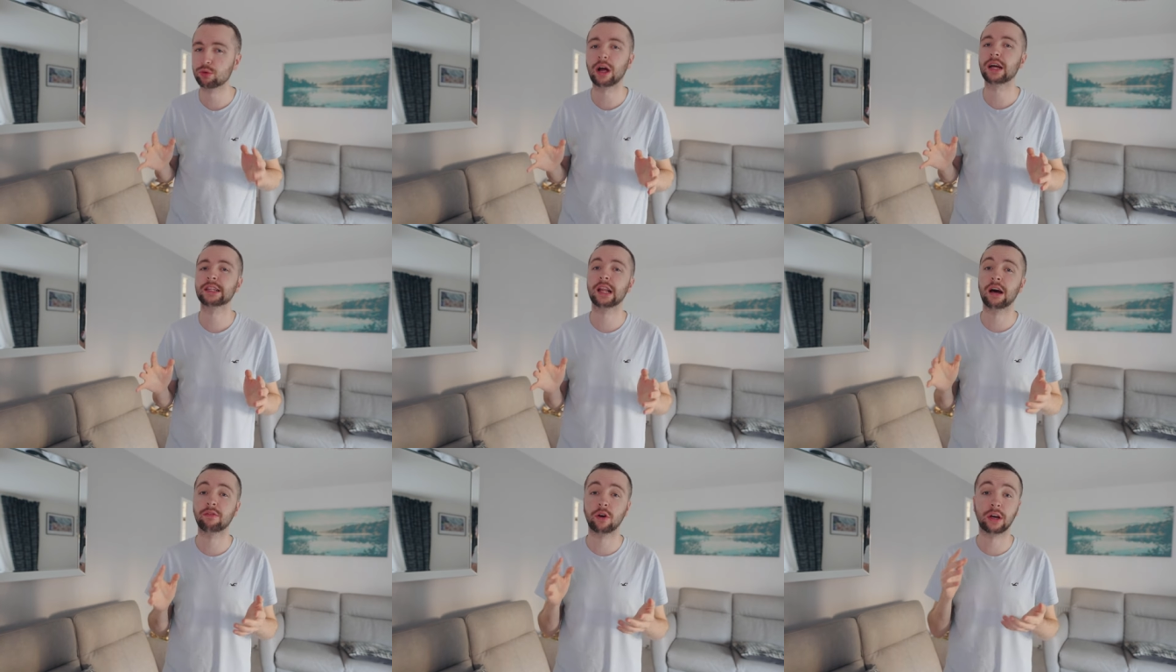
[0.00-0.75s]

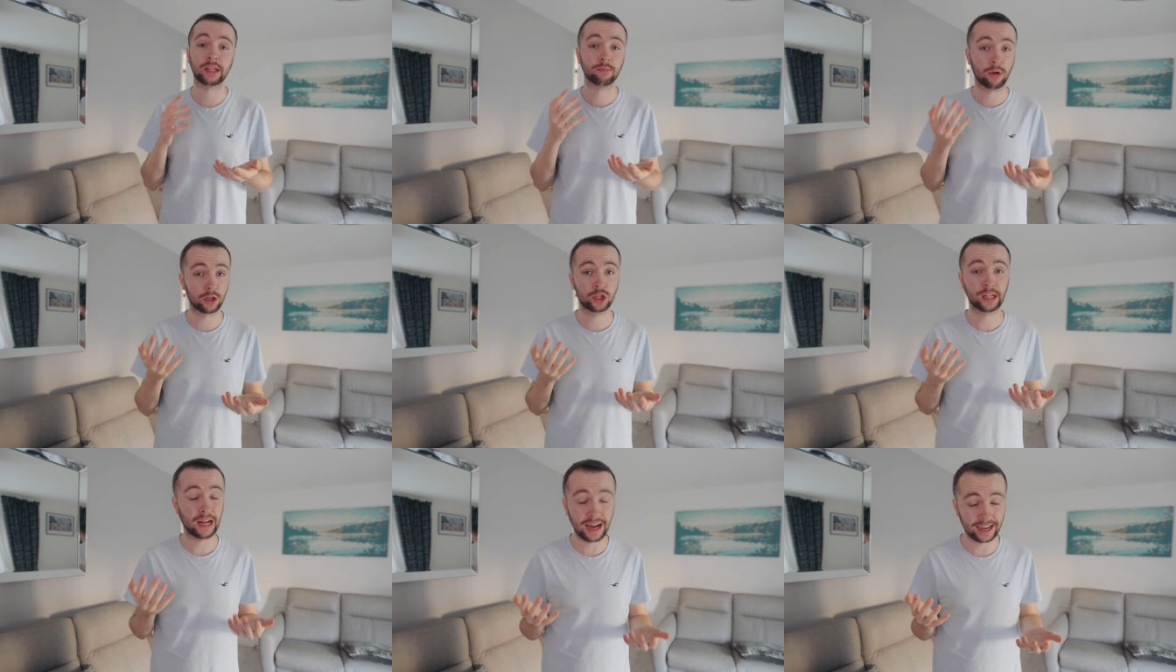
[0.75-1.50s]
Bratislava as much
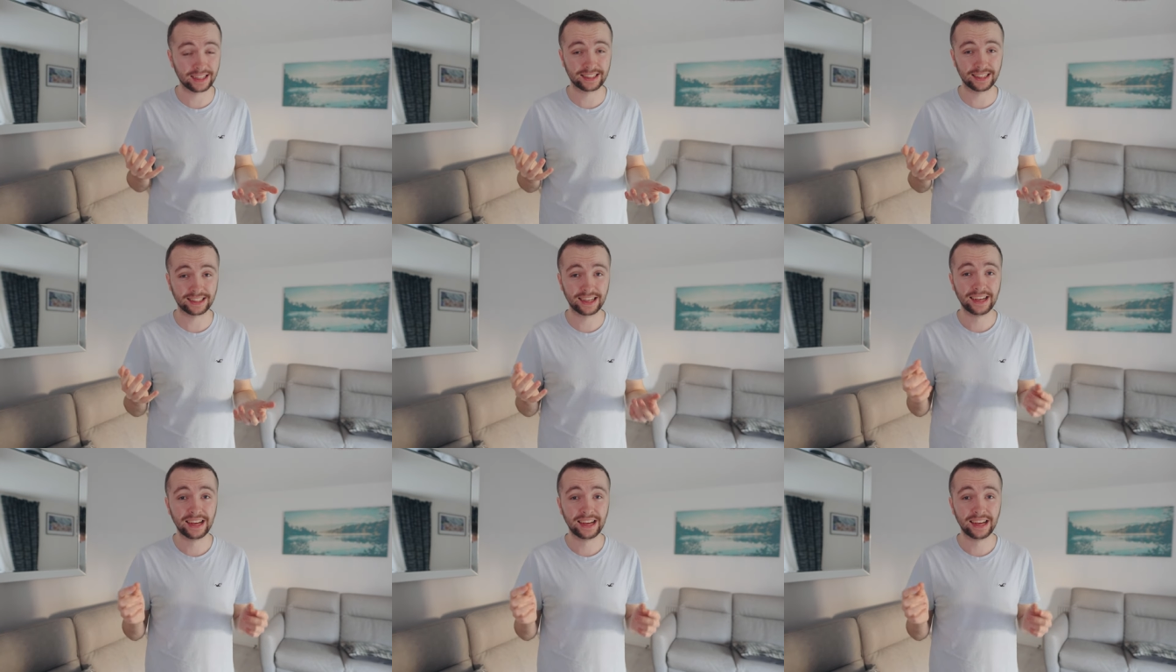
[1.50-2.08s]
as I did.